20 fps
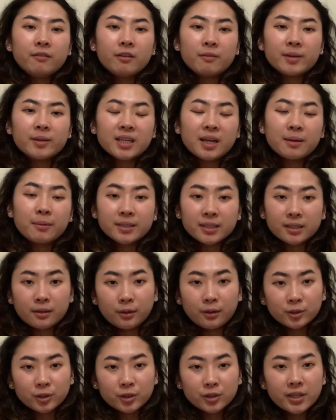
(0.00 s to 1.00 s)
my time as a
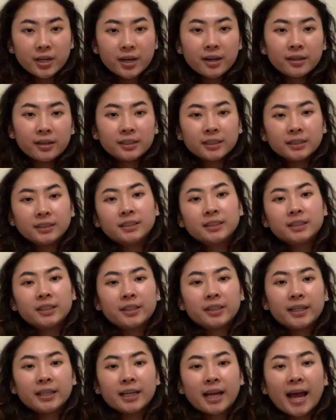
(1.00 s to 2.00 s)
culture chair,
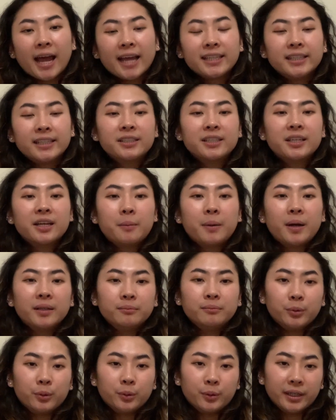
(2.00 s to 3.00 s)
considering I did come
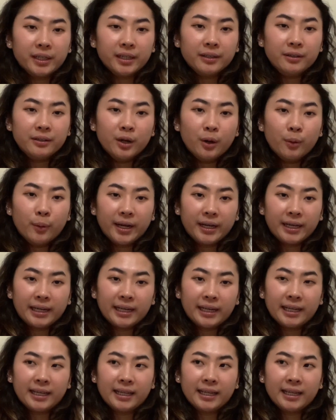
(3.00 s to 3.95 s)
on board knowing